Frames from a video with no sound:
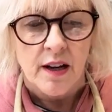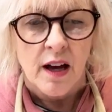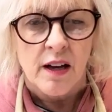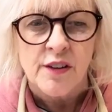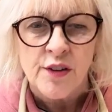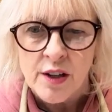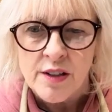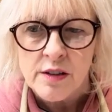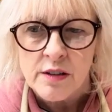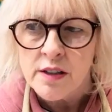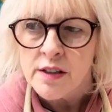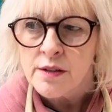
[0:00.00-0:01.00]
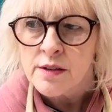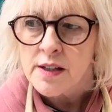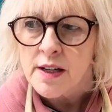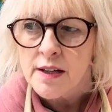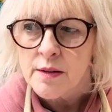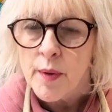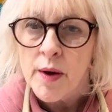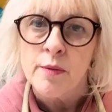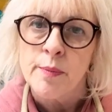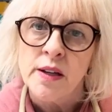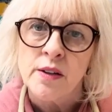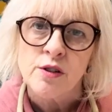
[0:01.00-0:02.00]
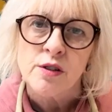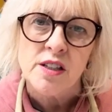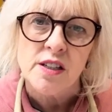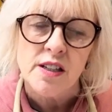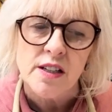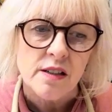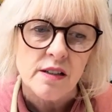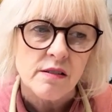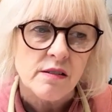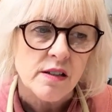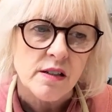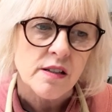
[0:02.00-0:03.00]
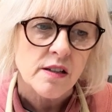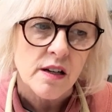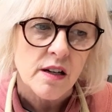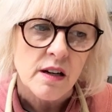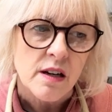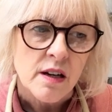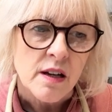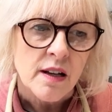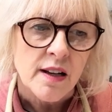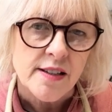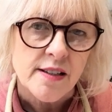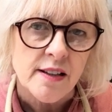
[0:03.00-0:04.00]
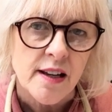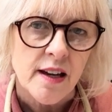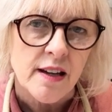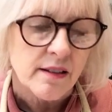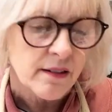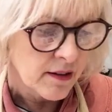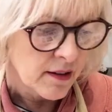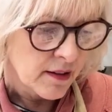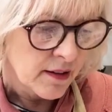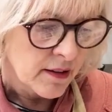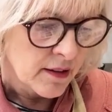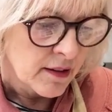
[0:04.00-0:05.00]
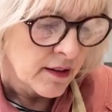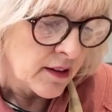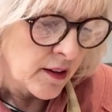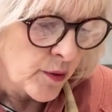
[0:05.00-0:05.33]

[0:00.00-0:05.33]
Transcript: And I thought, I do use it, but it'd be interesting just to listen in. And it